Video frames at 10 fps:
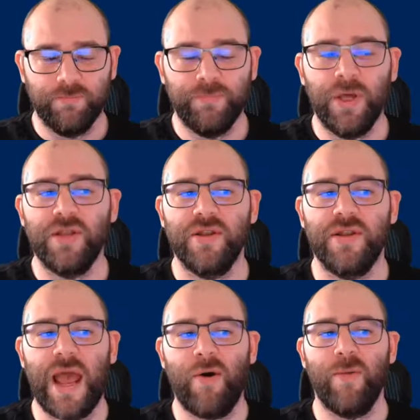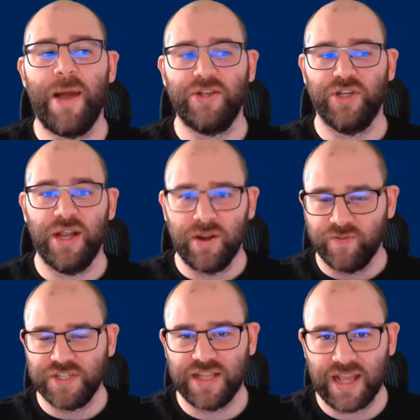But now imagine, and
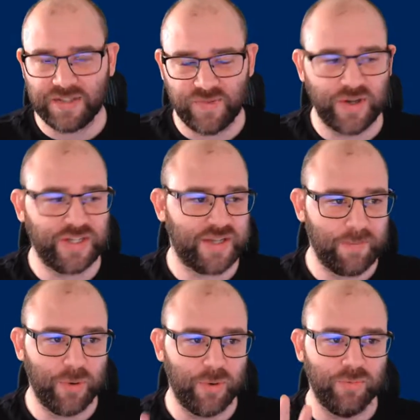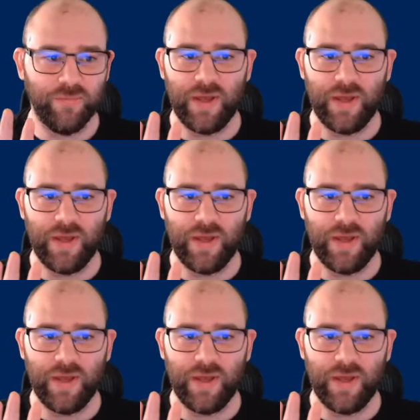obviously that's very simple